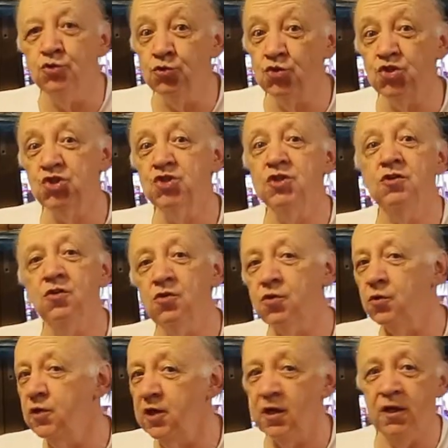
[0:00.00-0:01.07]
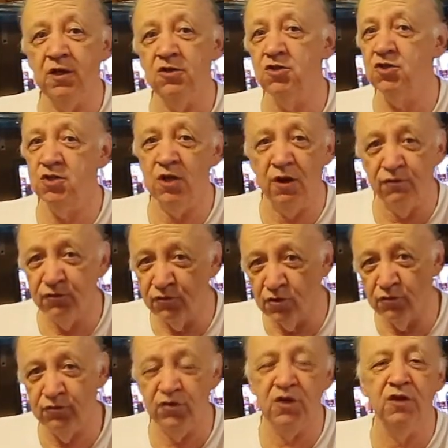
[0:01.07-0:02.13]
who still create stuff
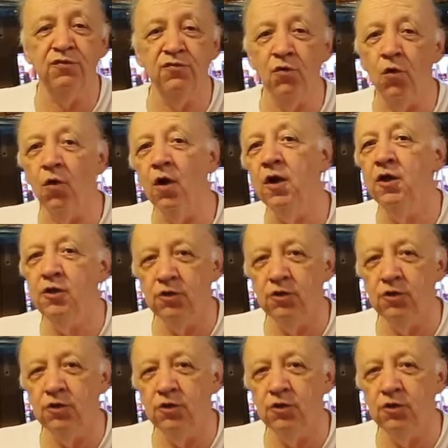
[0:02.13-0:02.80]
for V4.